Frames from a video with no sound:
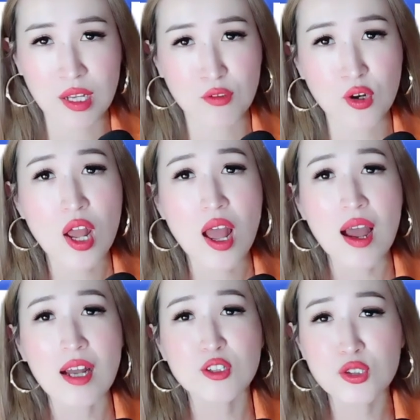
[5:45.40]
whatever.
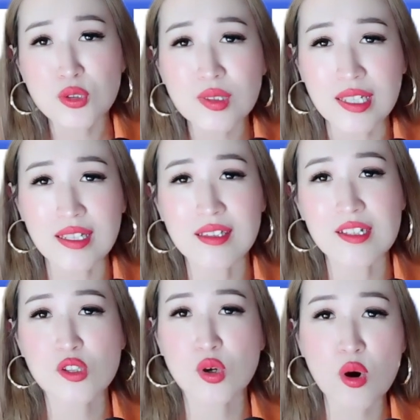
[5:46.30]
Truly,
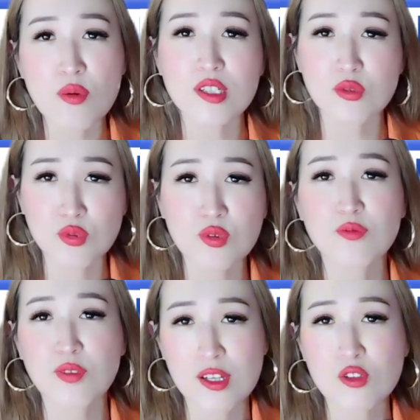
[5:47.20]
there's always
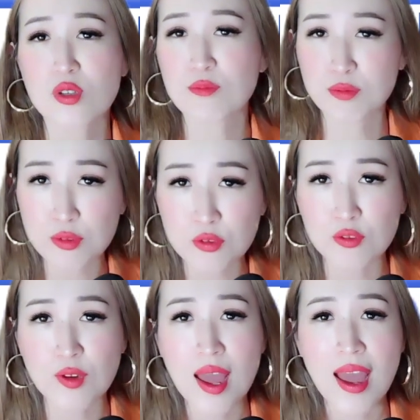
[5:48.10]
room for us to
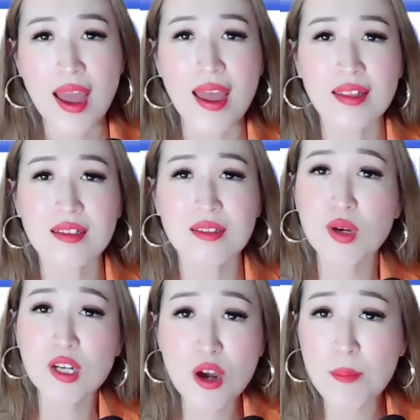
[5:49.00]
improve, and
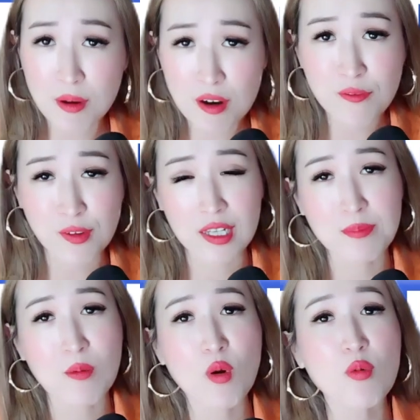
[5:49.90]
we're not
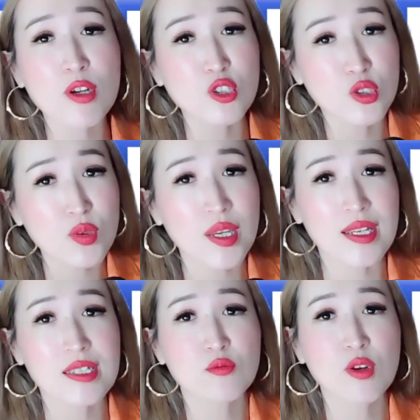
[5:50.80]
perfect, but what we do
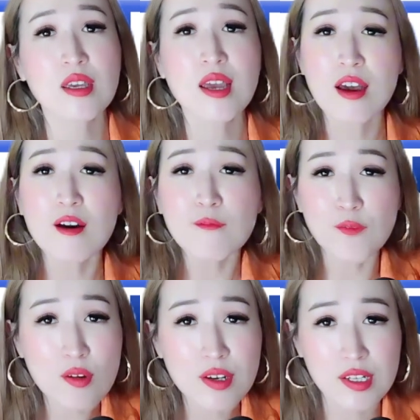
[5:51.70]
is we
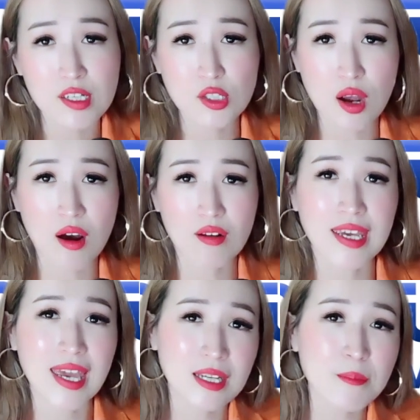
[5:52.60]
focus on
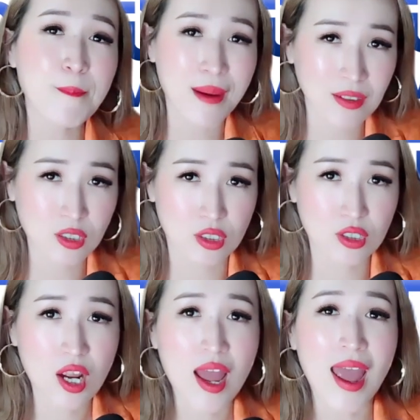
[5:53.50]
getting
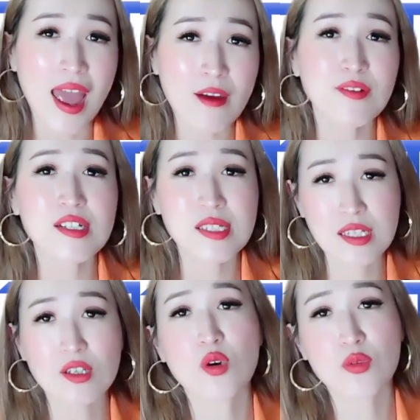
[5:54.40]
better every
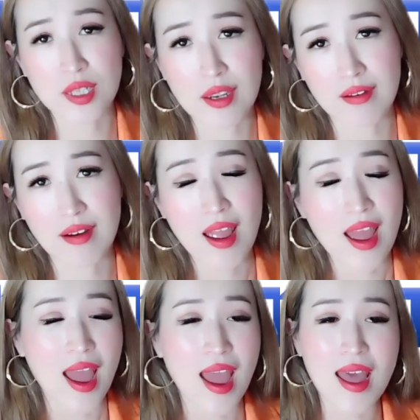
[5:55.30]
single year.
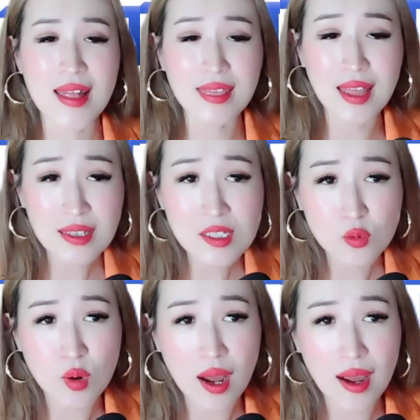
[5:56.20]
And
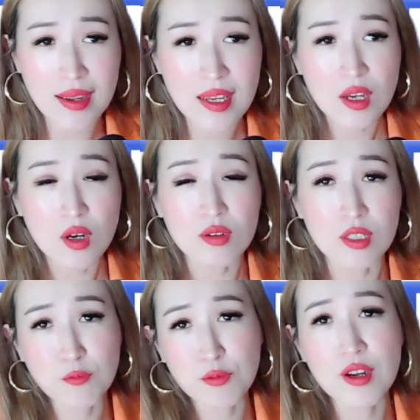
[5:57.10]
that's why
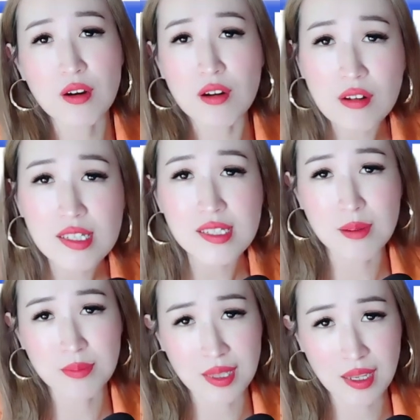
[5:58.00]
if we earn
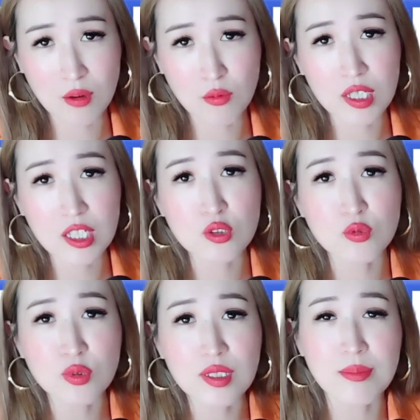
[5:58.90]
something, we need
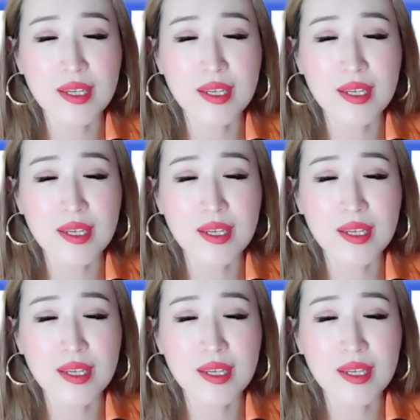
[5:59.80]
to really